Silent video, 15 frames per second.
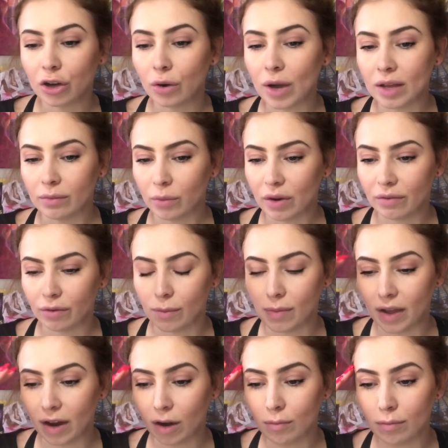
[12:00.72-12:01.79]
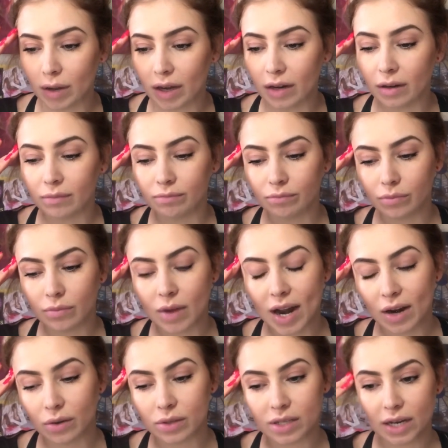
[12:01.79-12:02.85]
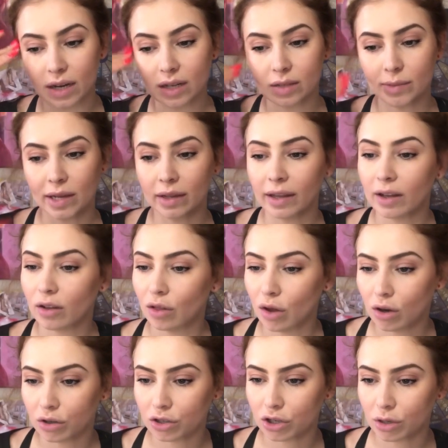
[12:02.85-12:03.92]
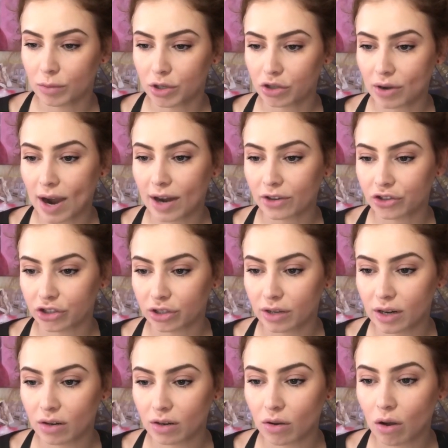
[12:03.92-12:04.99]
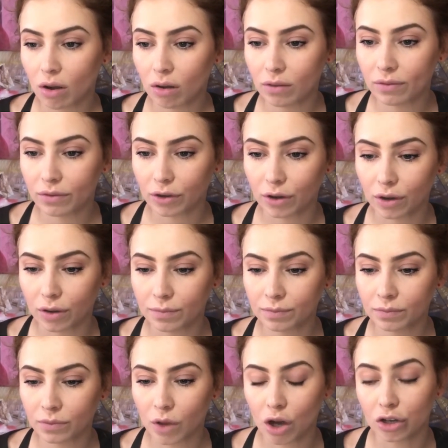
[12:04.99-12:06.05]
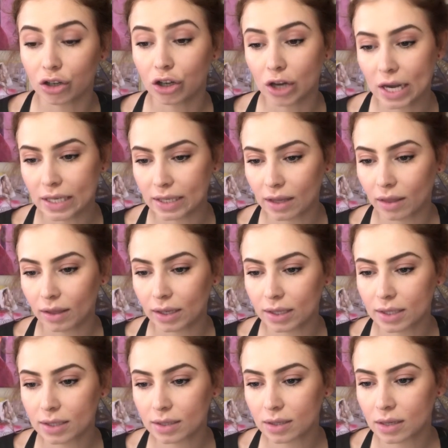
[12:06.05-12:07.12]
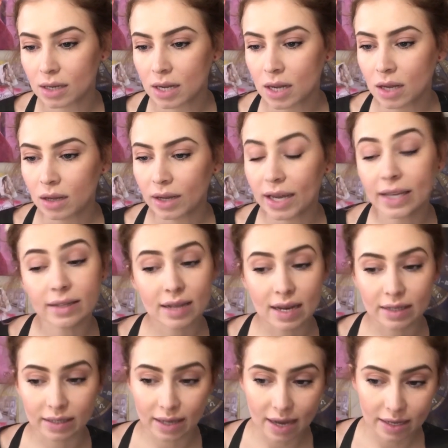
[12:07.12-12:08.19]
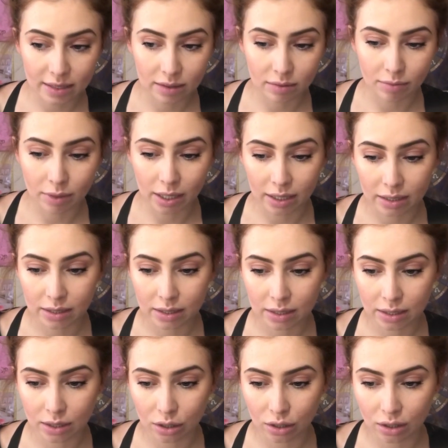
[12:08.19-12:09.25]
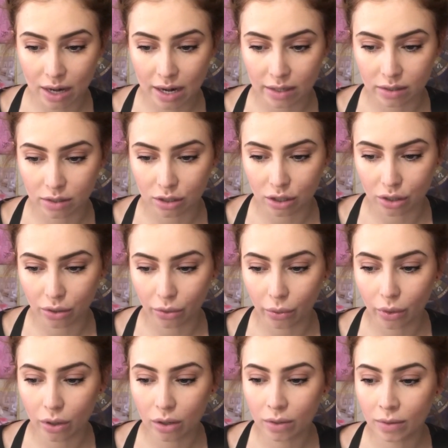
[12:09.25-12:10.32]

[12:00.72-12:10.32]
know, and went from there. But I don't see it as being like a long-term attraction at all, on her end at least. His end, yes, but her end, no.